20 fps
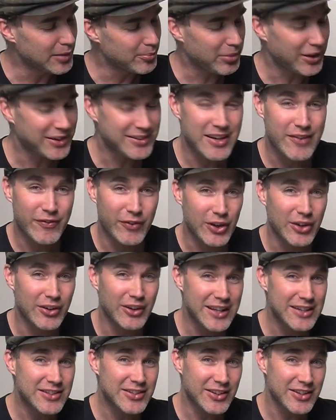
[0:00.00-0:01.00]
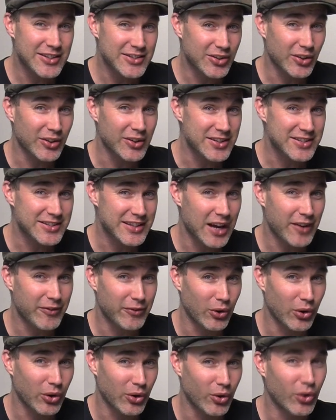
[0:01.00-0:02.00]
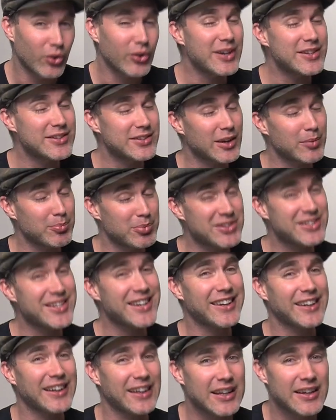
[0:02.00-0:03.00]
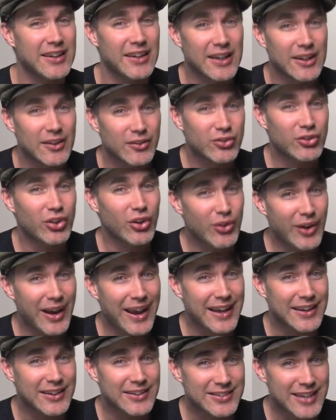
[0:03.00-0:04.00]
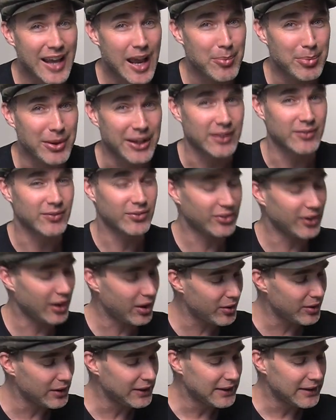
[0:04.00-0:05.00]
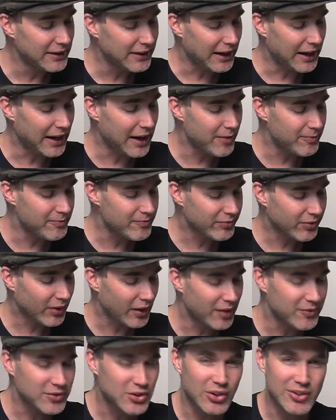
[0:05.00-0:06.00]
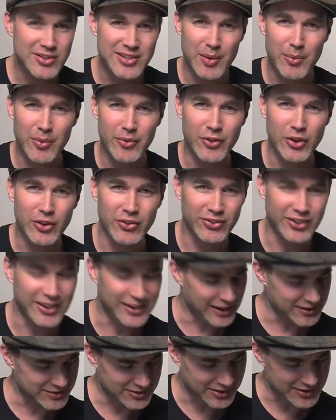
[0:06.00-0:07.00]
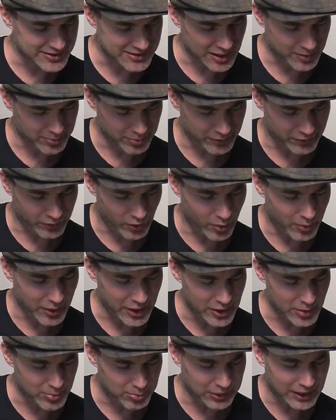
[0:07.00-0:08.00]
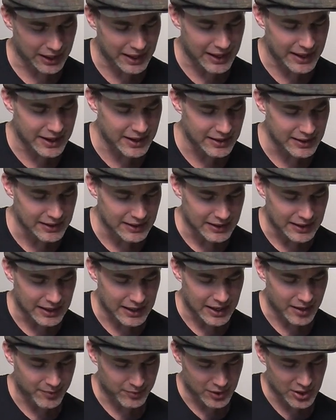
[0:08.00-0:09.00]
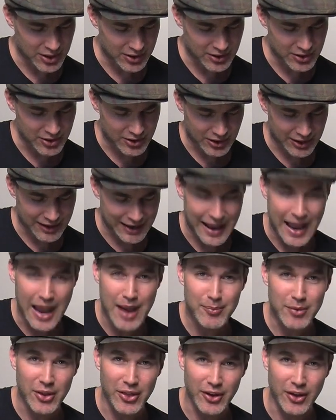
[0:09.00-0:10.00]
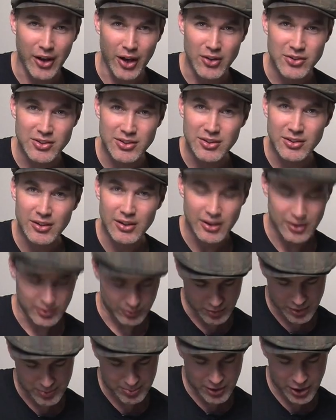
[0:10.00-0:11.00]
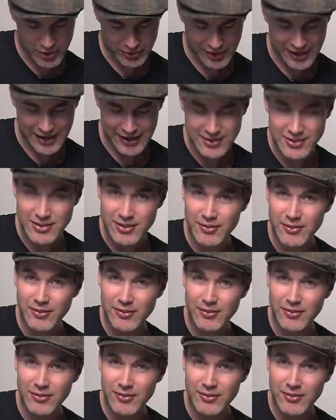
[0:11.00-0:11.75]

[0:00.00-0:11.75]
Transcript: but if you're into this sort of stuff, or into particularly two-handed tapping, so I'm sure some of you have seen that sort of stuff before, where you play, you kind of hammer the notes with both hands,